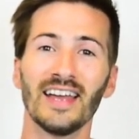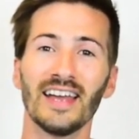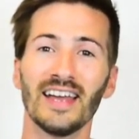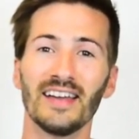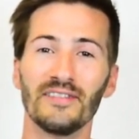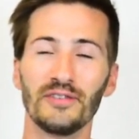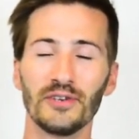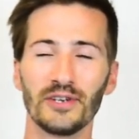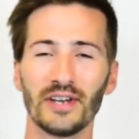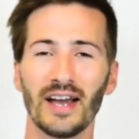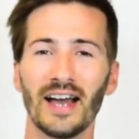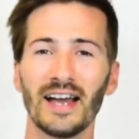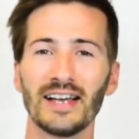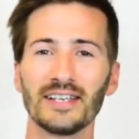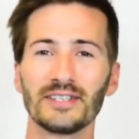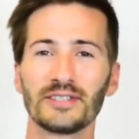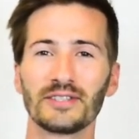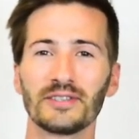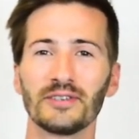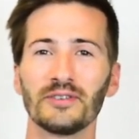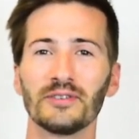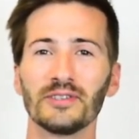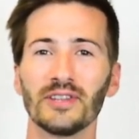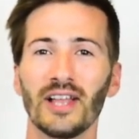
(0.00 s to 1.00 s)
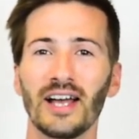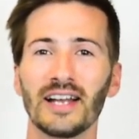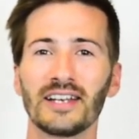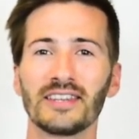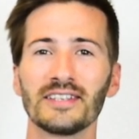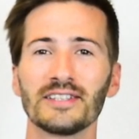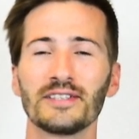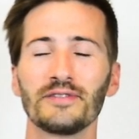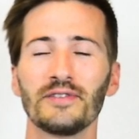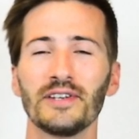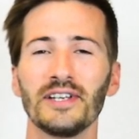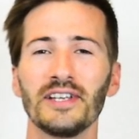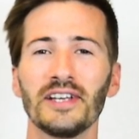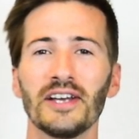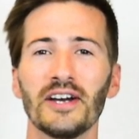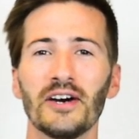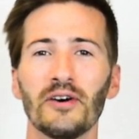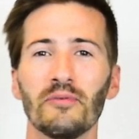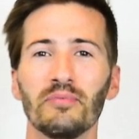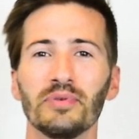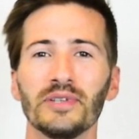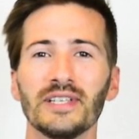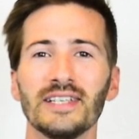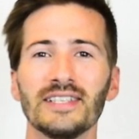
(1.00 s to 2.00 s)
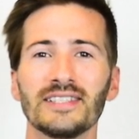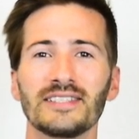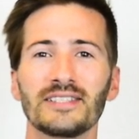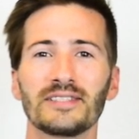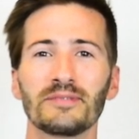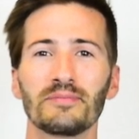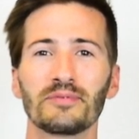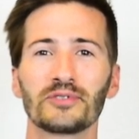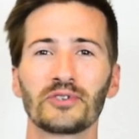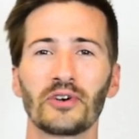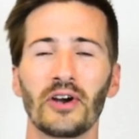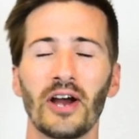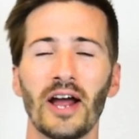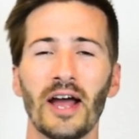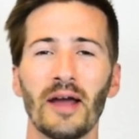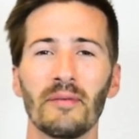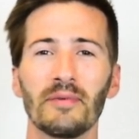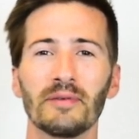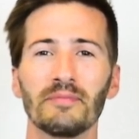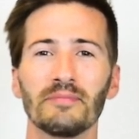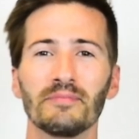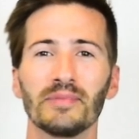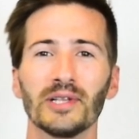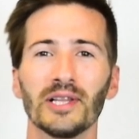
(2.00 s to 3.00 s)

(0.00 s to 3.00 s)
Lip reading: If you guys like this video, please subscribe